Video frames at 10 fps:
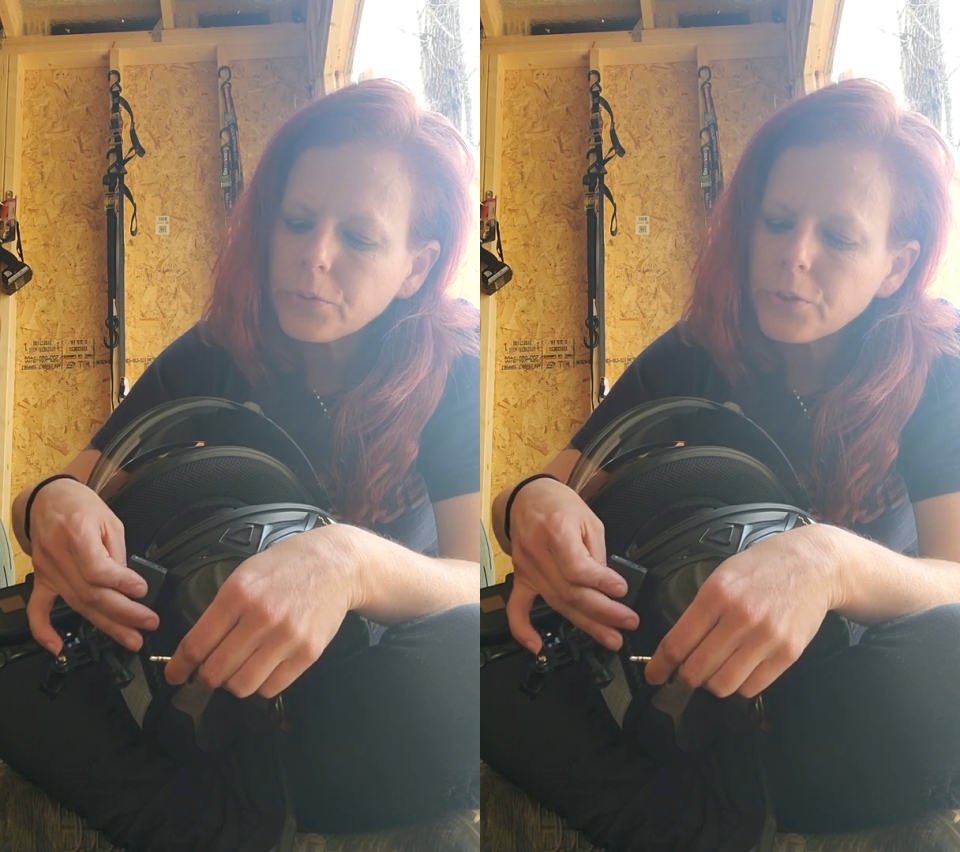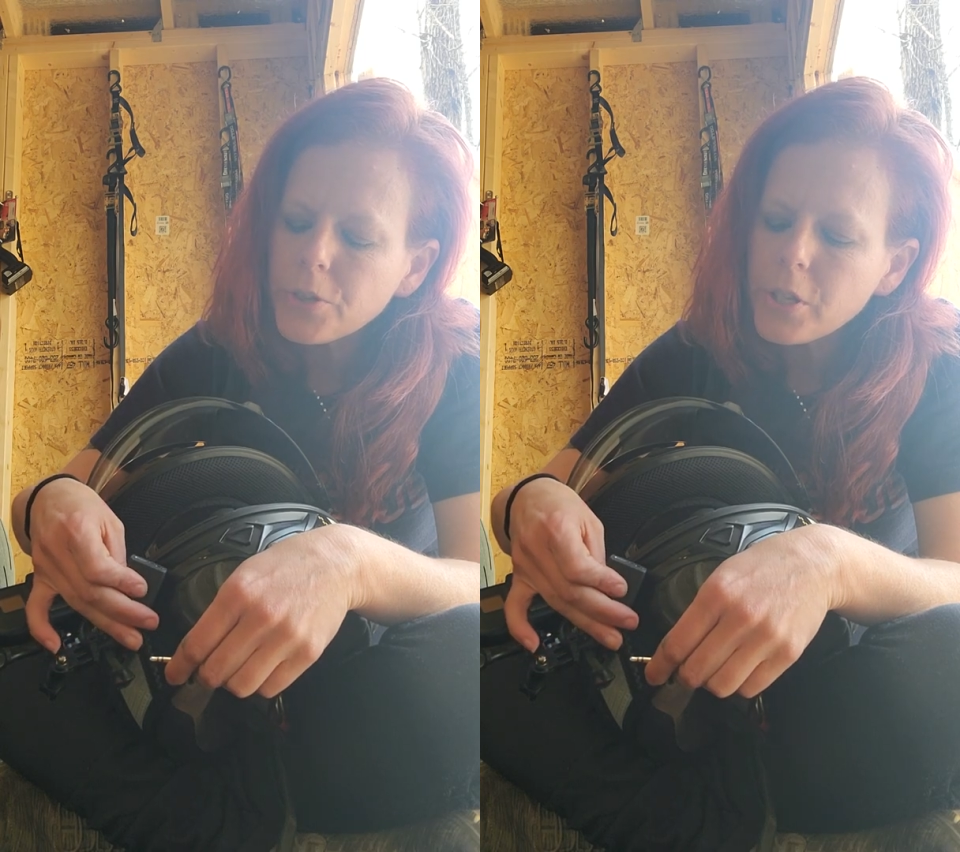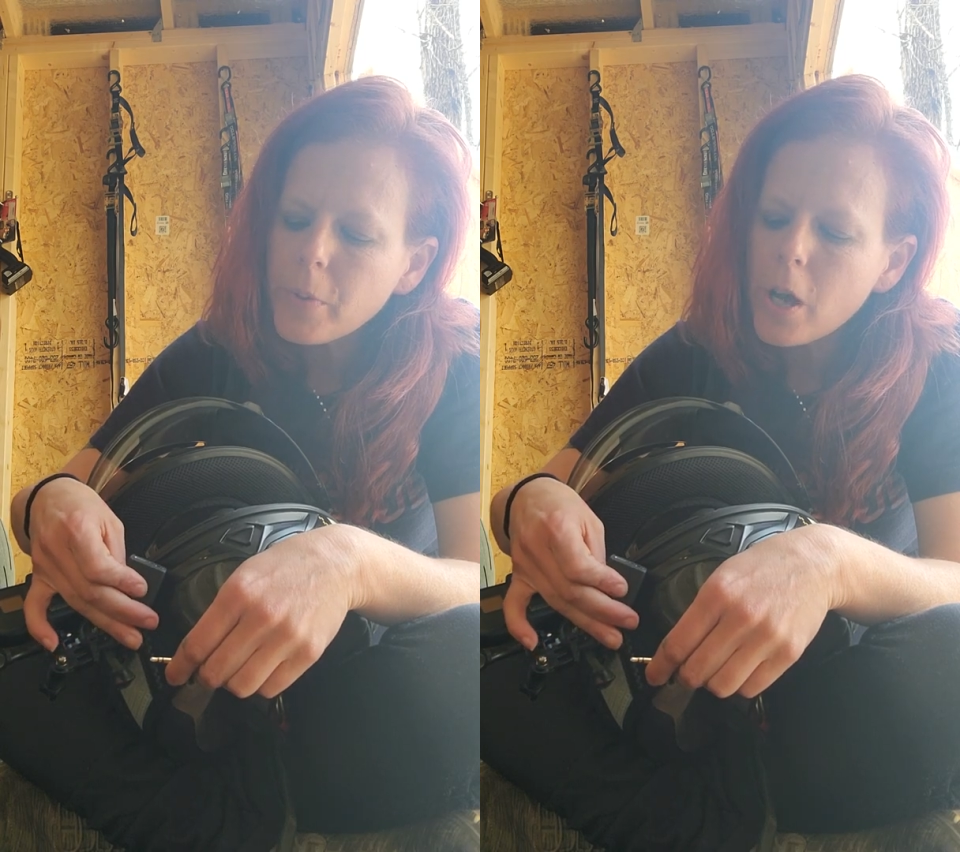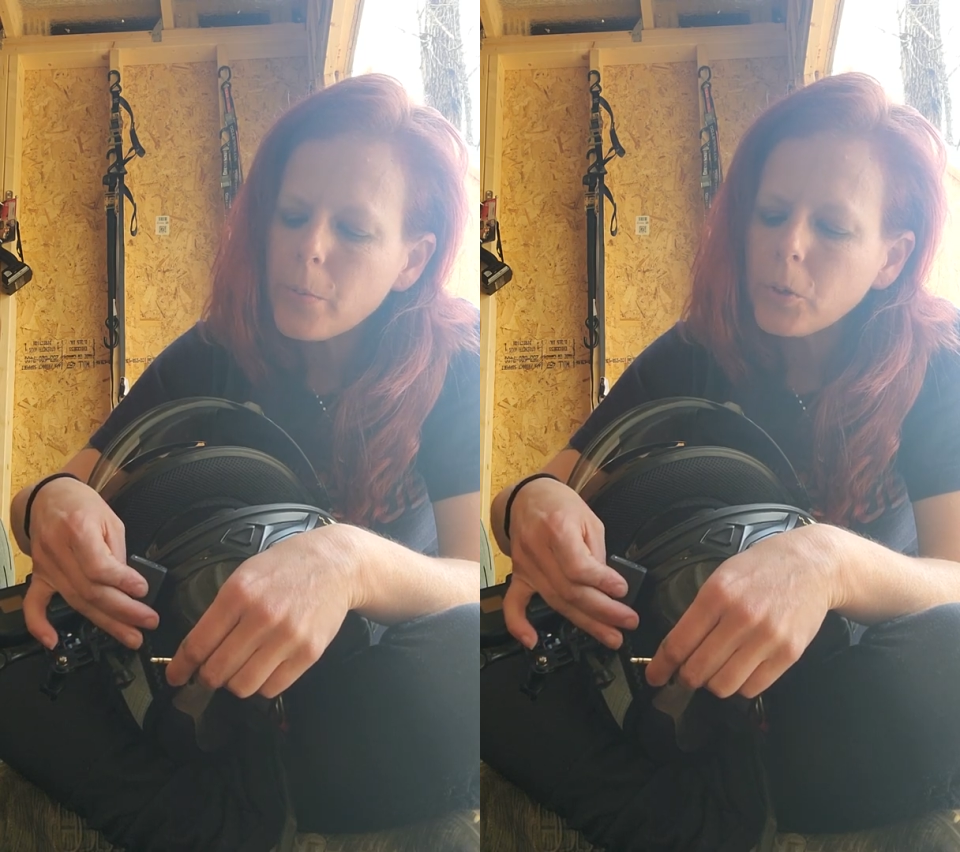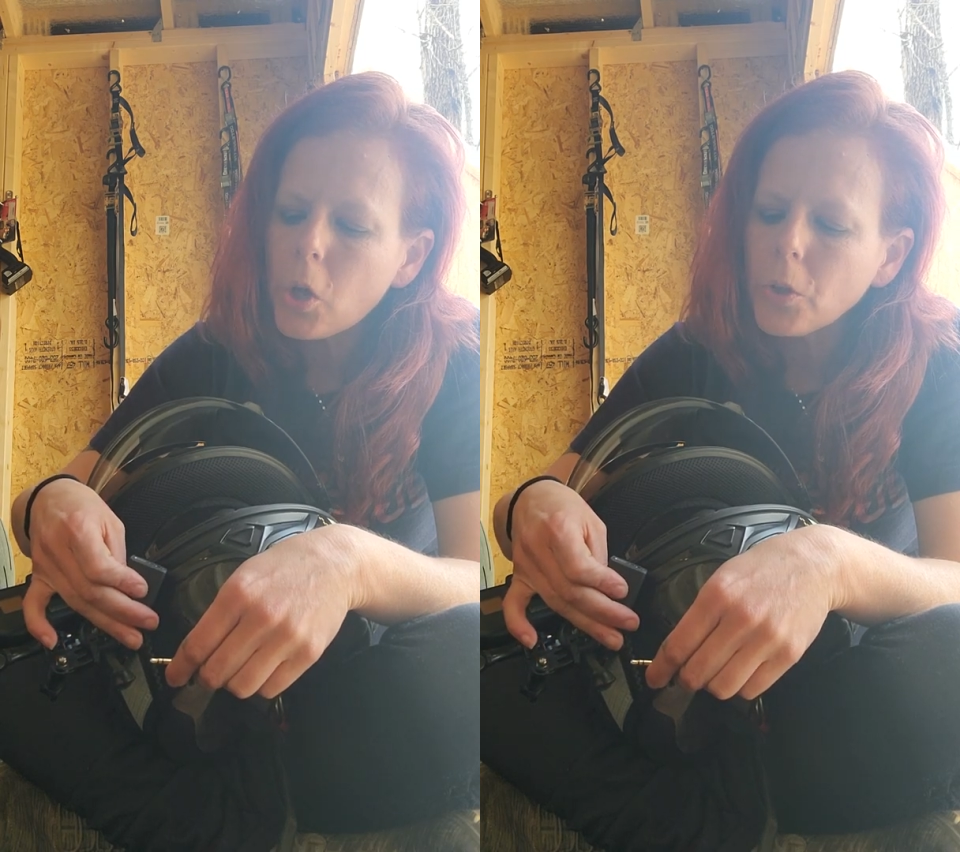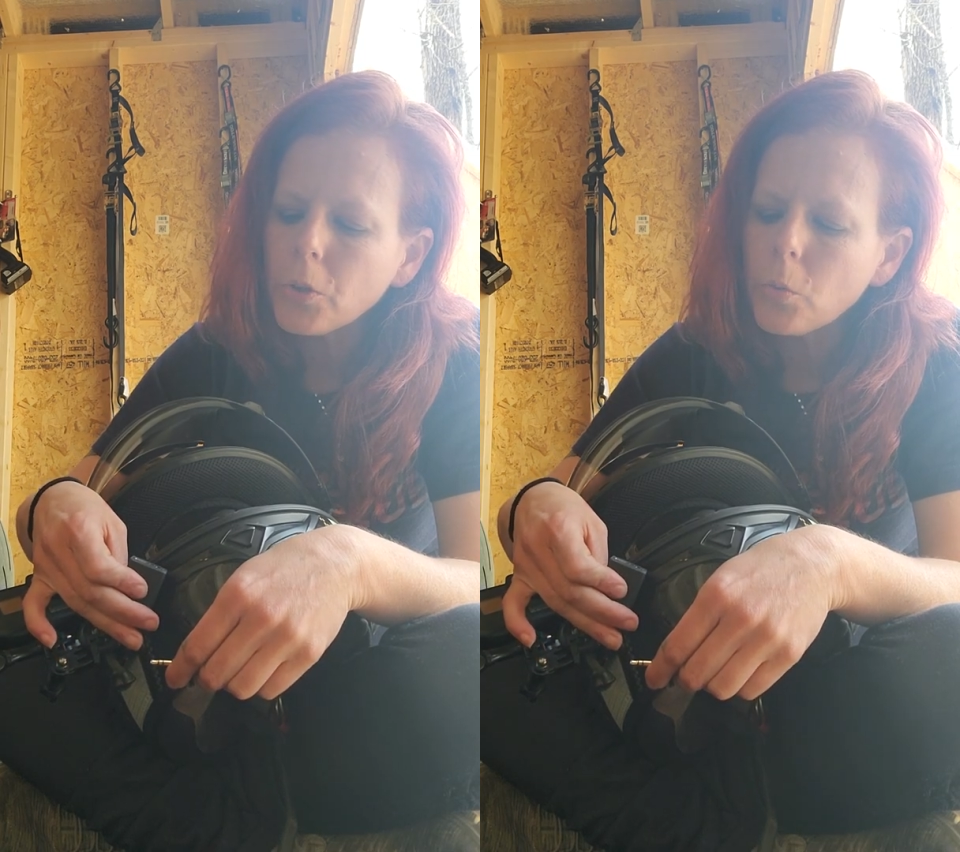some help along the